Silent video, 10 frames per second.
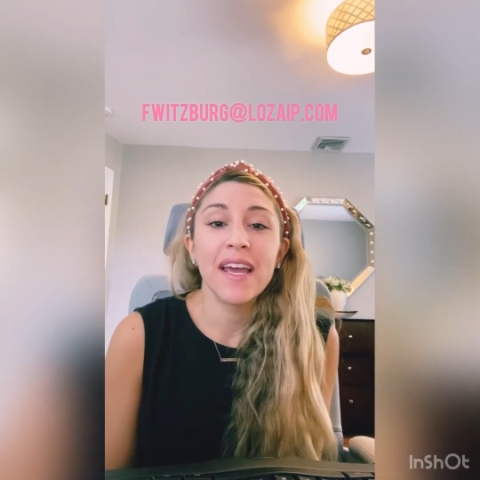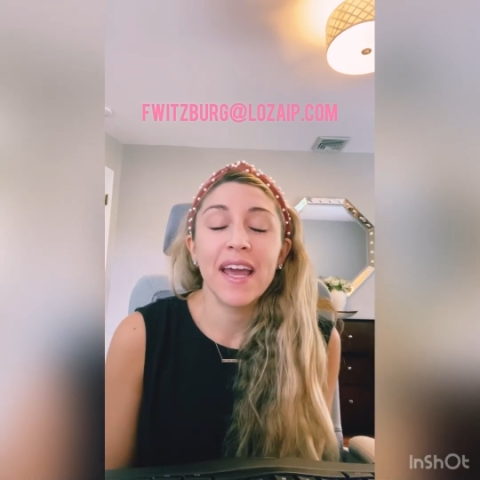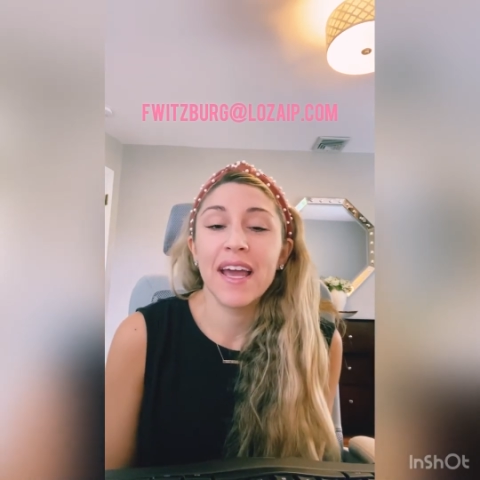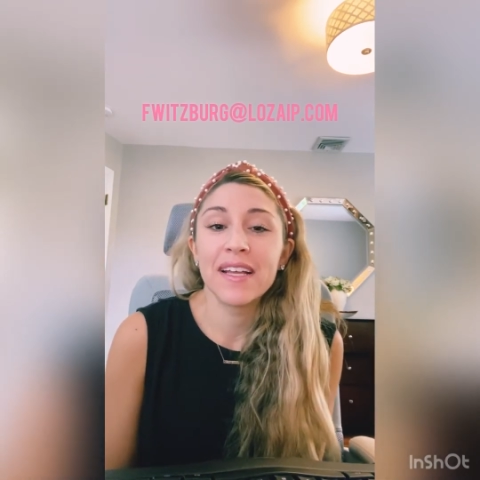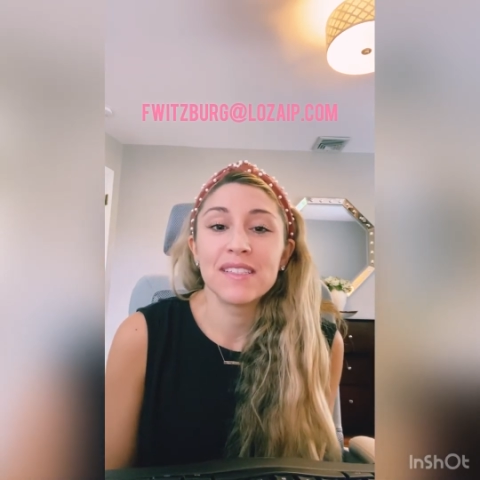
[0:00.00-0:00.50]

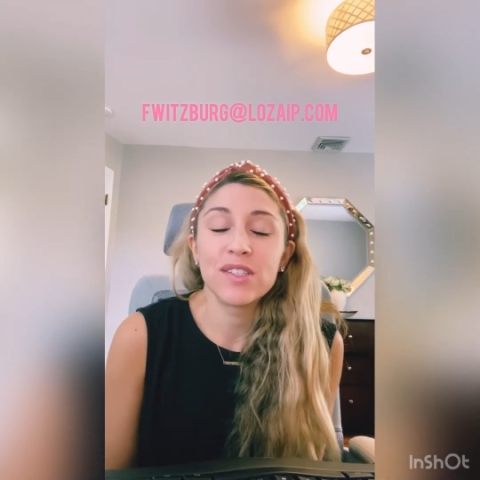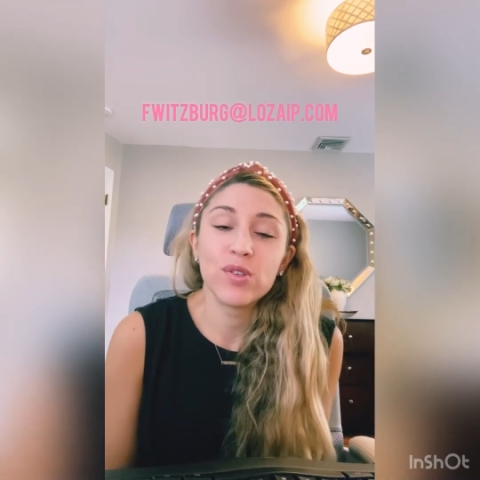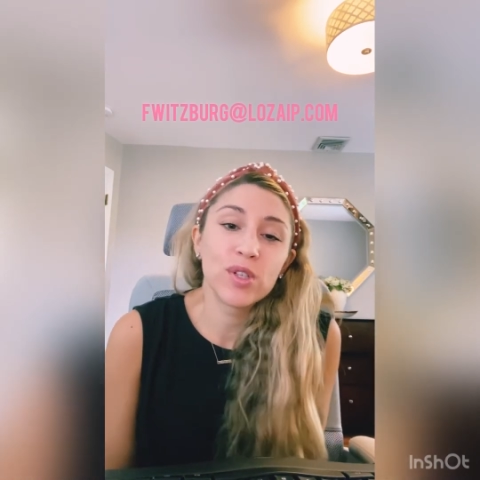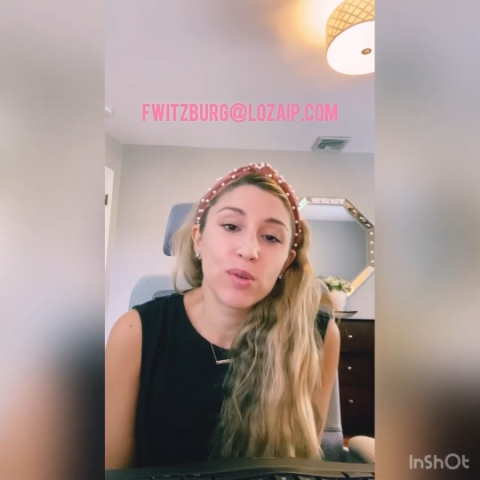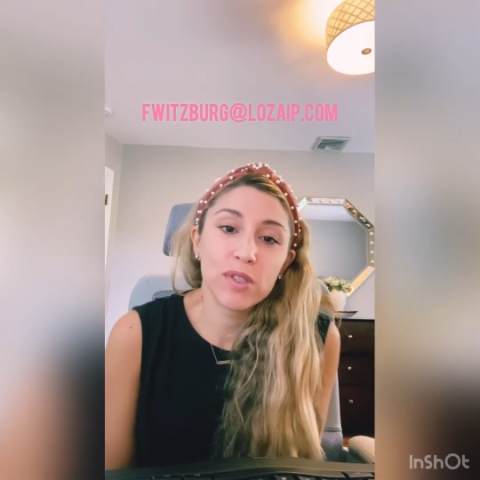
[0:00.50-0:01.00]
and
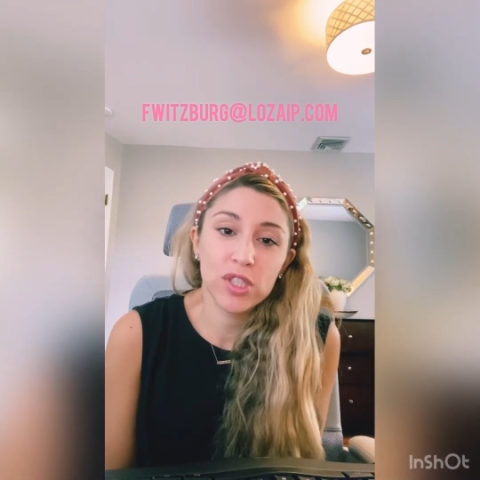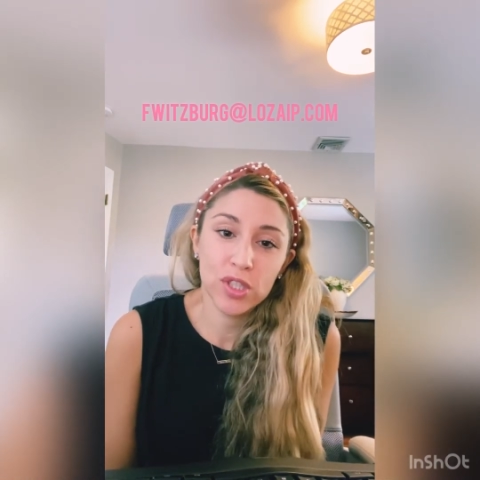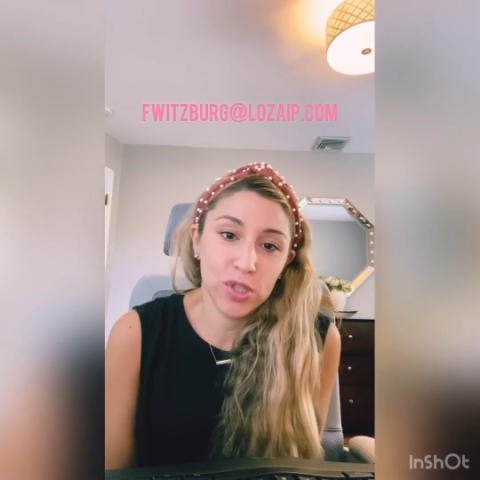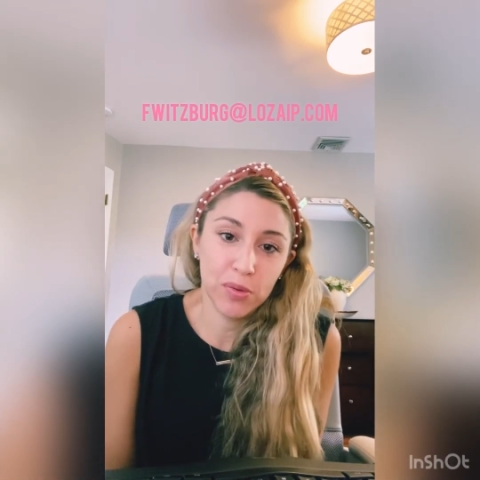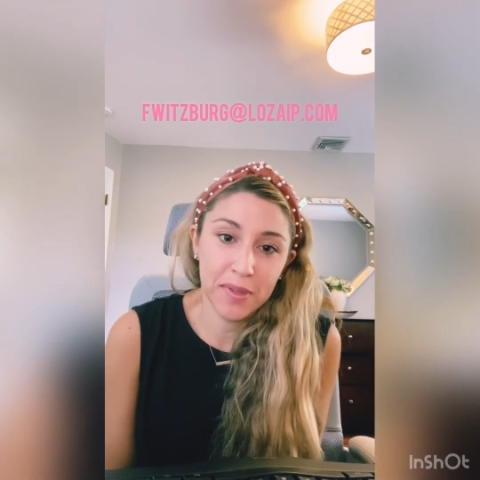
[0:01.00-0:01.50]
you can always
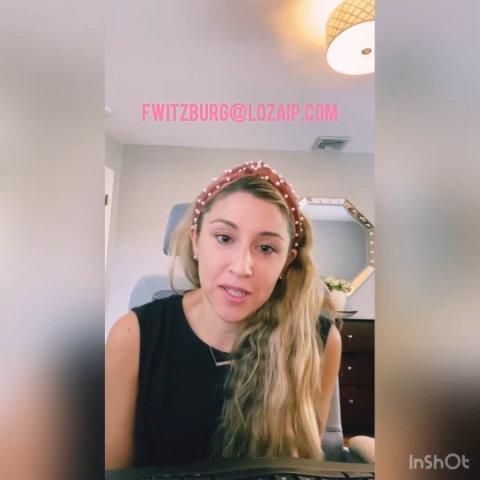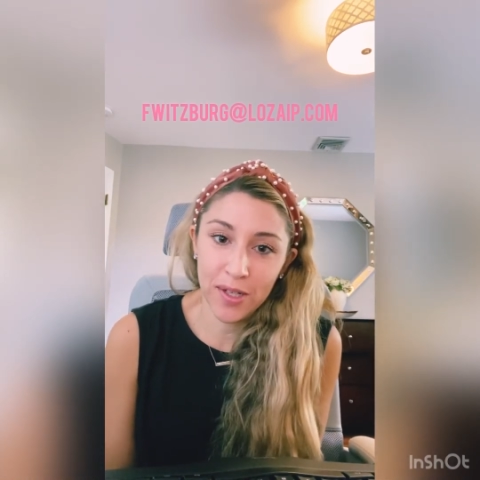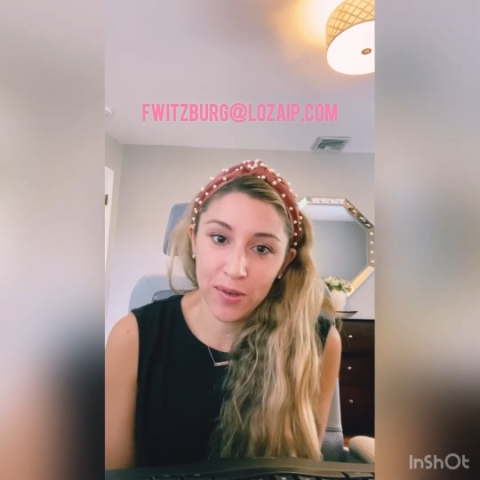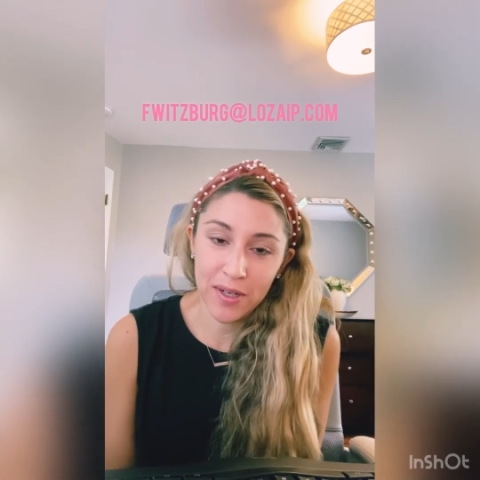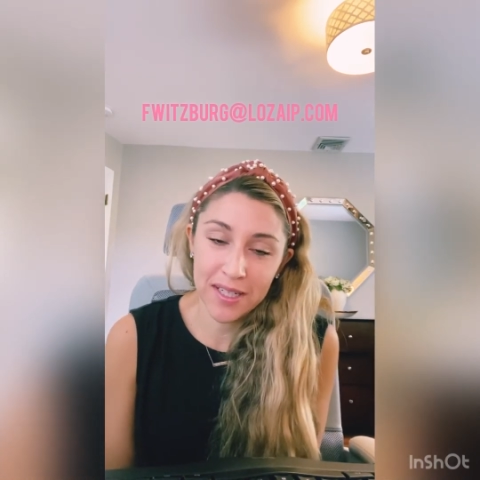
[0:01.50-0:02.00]
just shoot me a
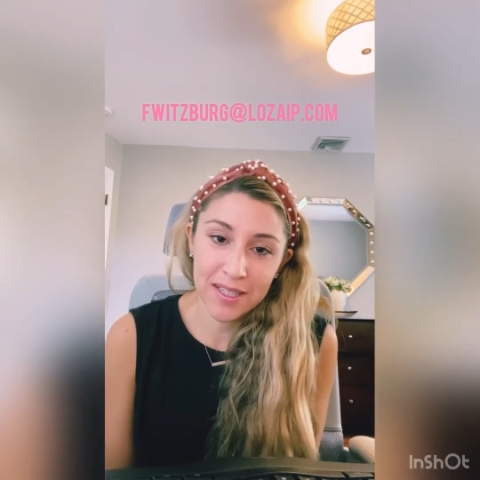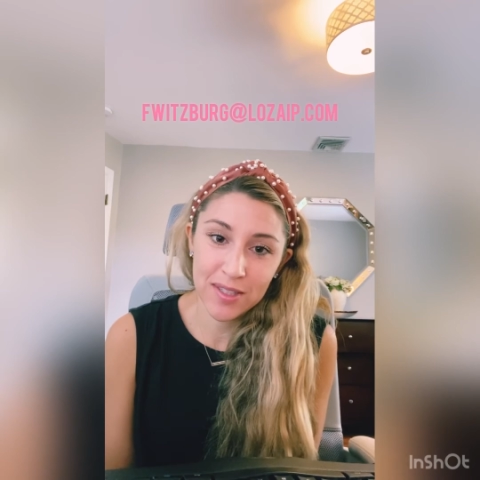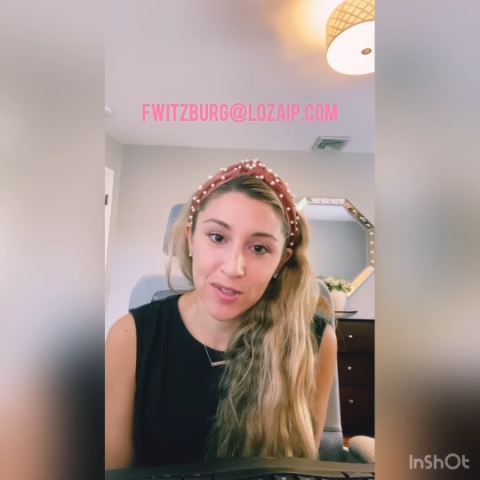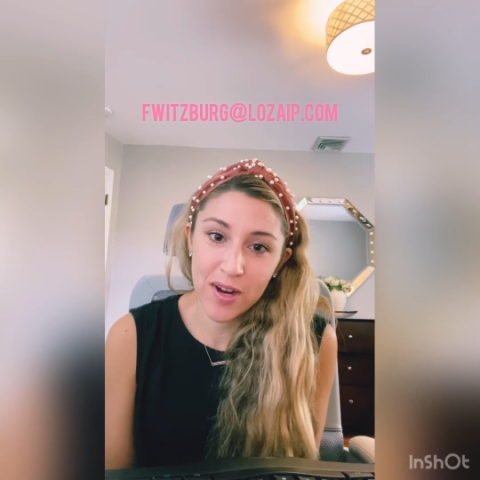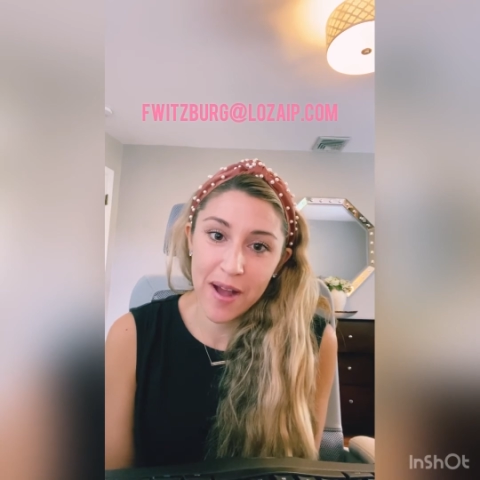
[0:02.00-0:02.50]
note on
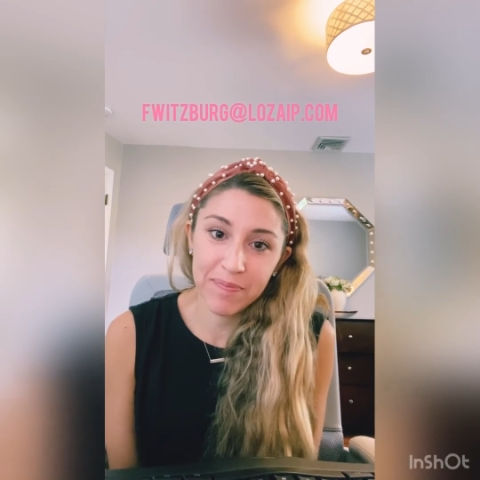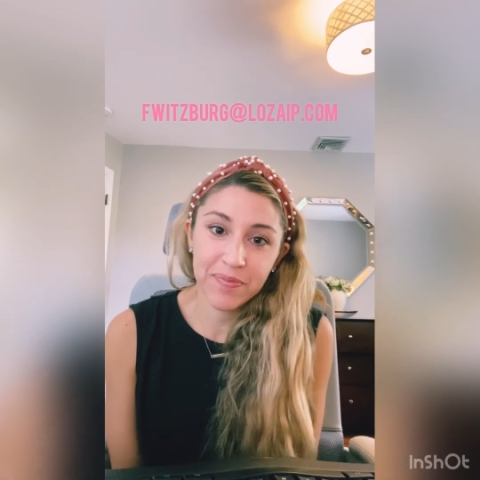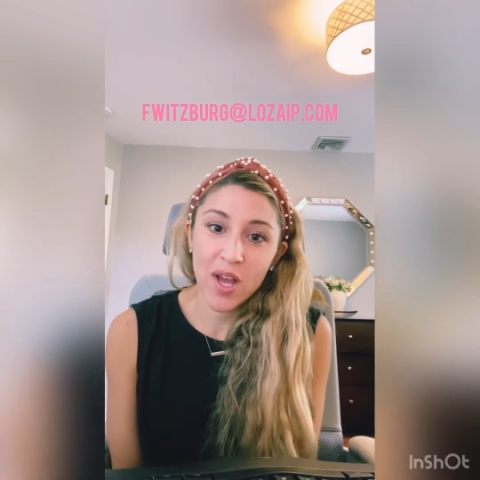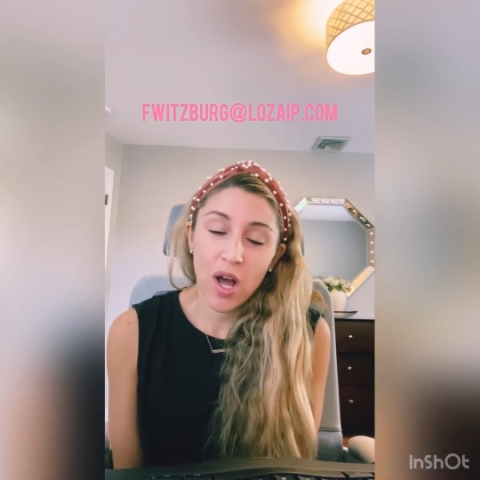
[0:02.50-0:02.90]
Instagram.